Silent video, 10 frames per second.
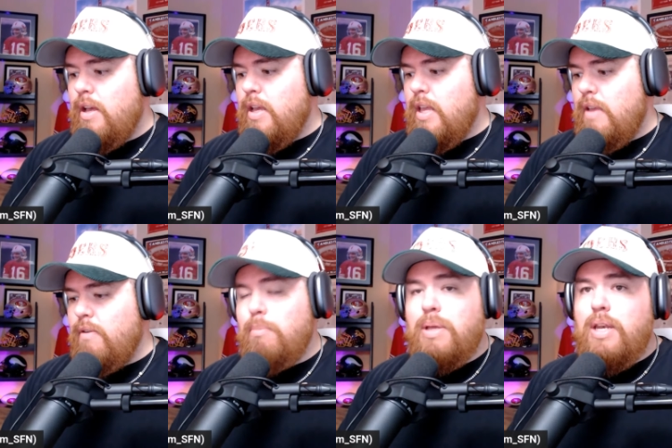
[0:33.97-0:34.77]

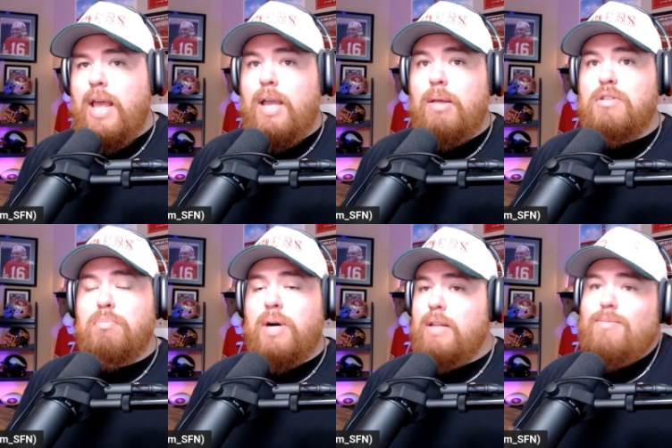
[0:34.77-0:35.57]
even been named,
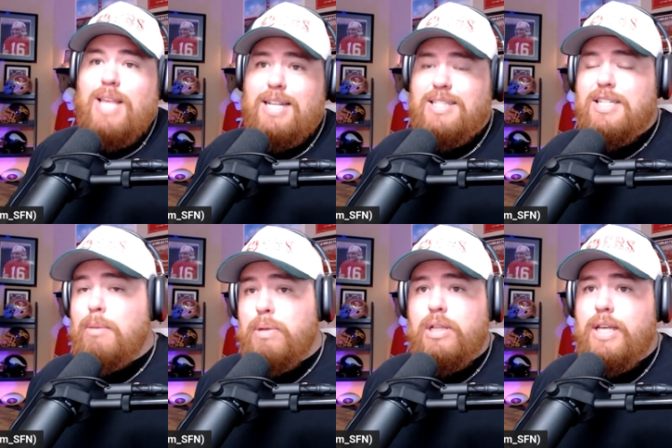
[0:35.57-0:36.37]
but that's
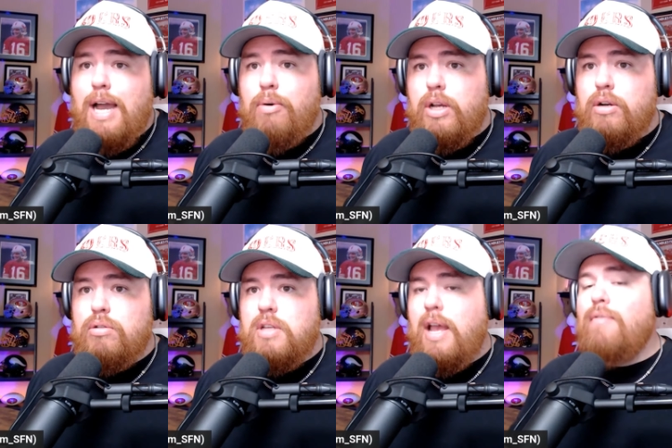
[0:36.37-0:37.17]
typically how it
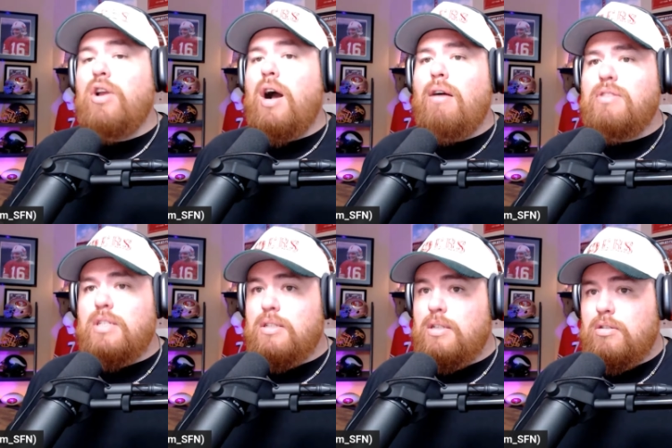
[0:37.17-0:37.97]
goes every
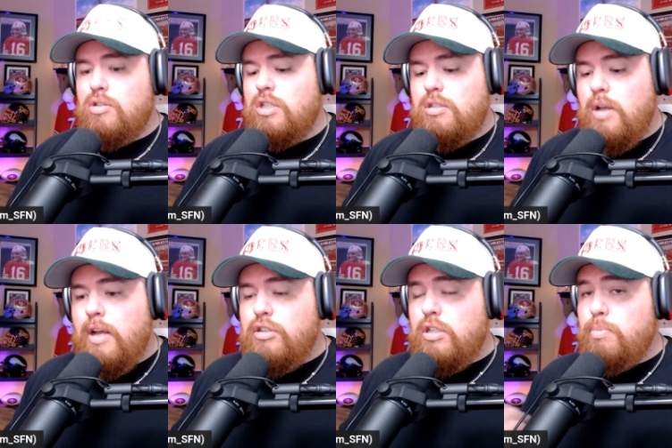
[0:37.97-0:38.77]
offseason. Just
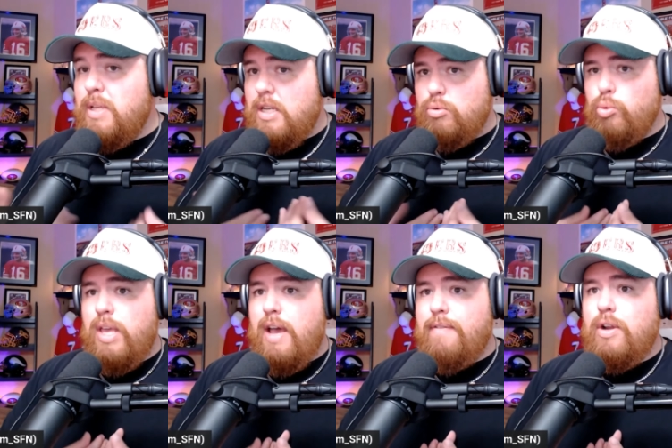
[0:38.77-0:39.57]
just because we
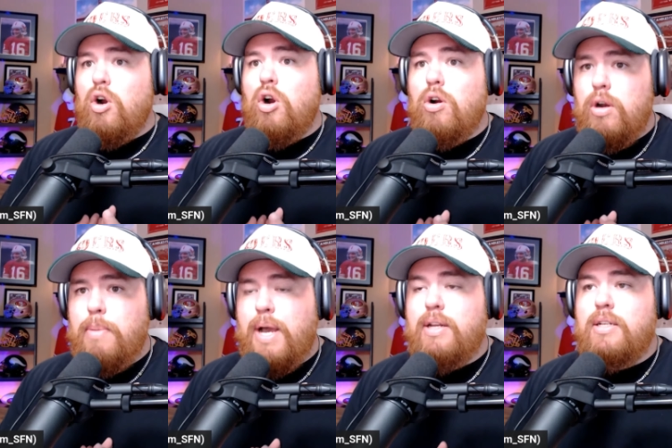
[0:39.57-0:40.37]
haven't heard
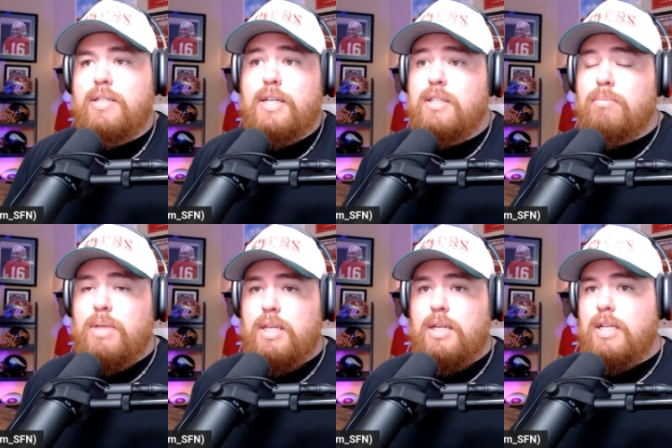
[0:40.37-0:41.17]
about it doesn't
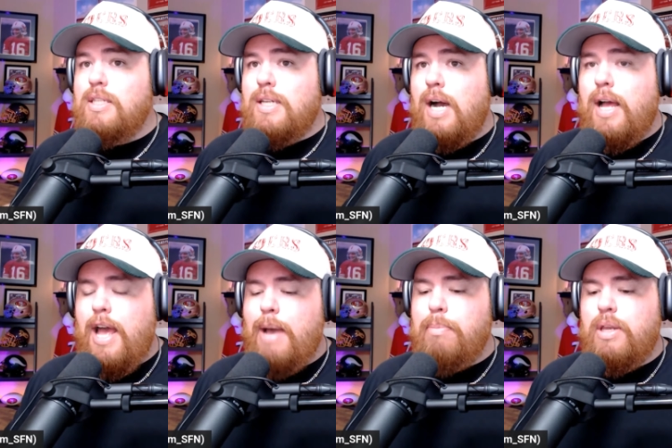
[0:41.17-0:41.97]
mean it's not
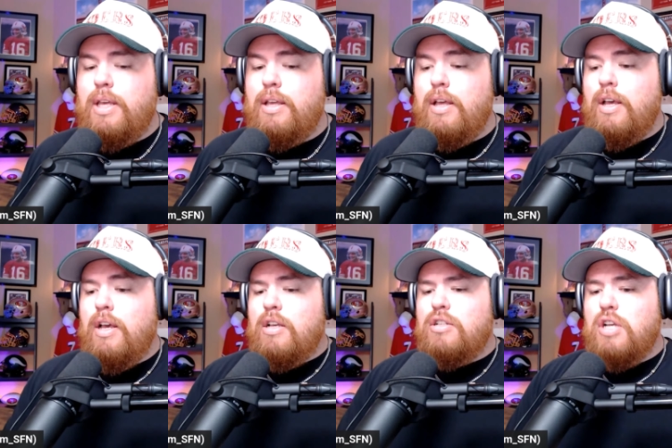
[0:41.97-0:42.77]
happening.
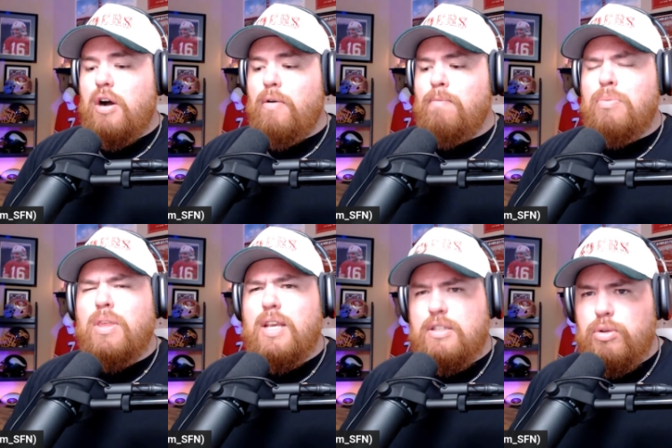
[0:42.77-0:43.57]
So,
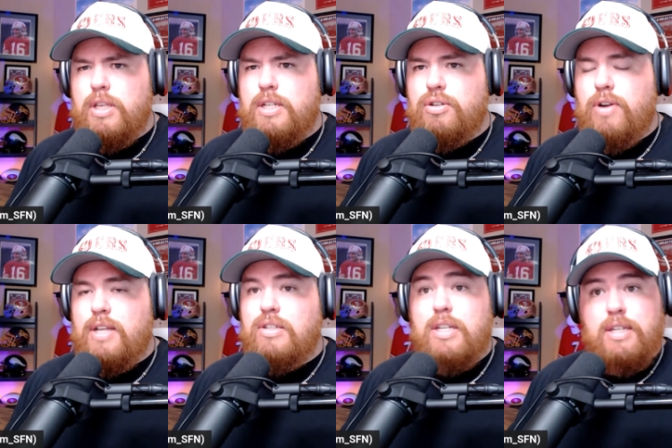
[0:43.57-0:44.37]
it's really
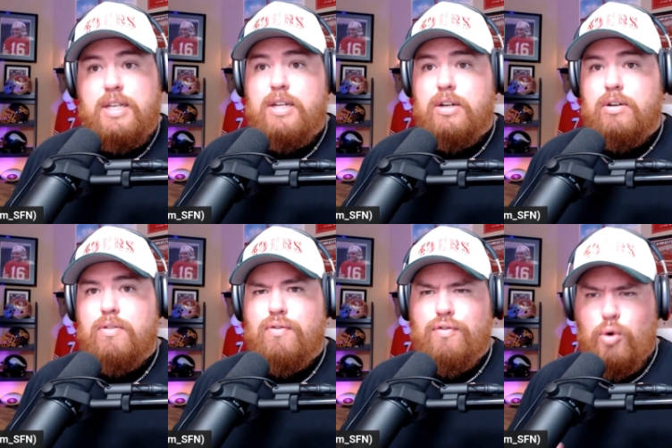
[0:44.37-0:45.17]
interesting to hear
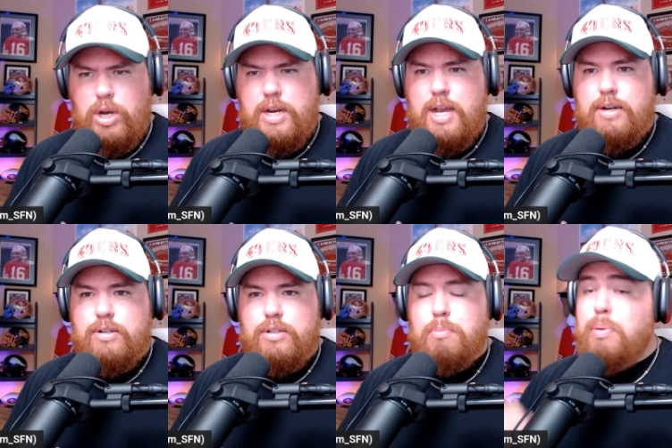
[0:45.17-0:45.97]

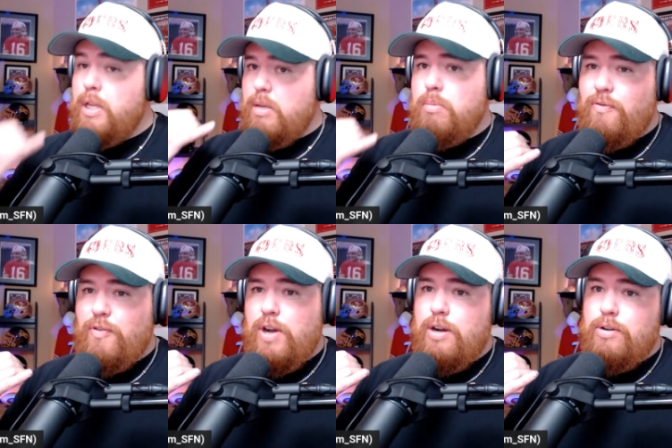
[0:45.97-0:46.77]
49ers picked up the
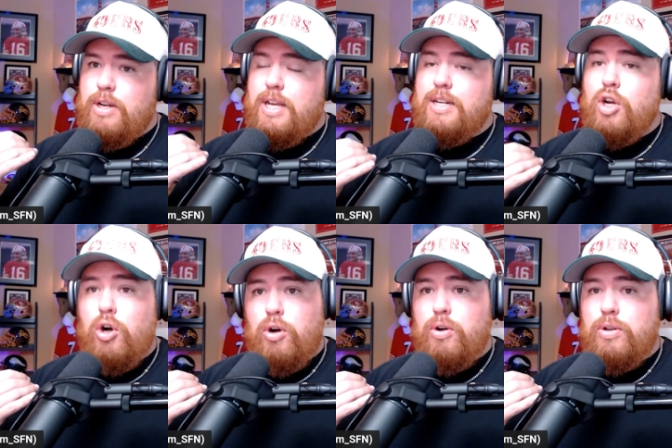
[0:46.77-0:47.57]
phone and
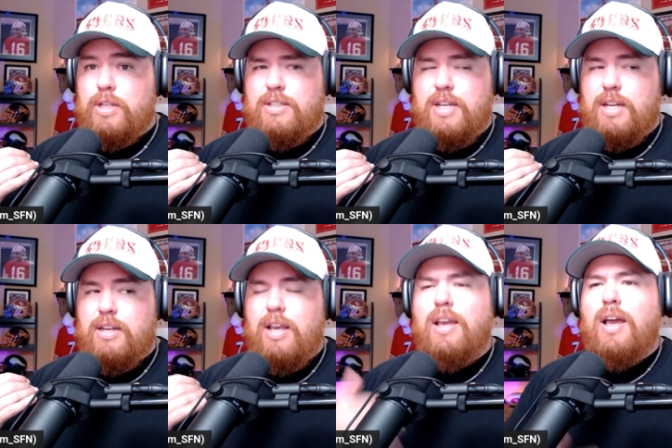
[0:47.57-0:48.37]
called and said,
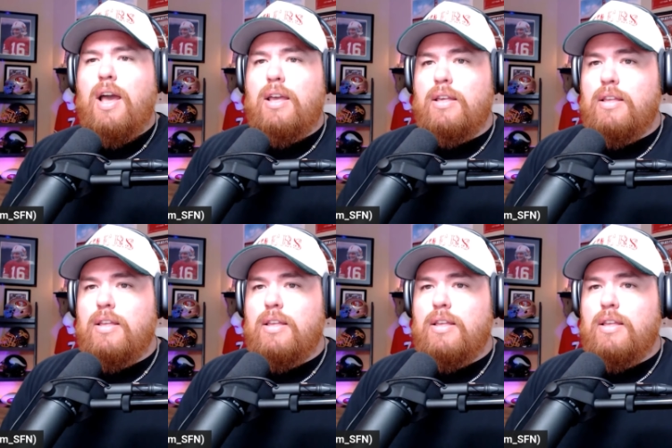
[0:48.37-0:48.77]
"Hey,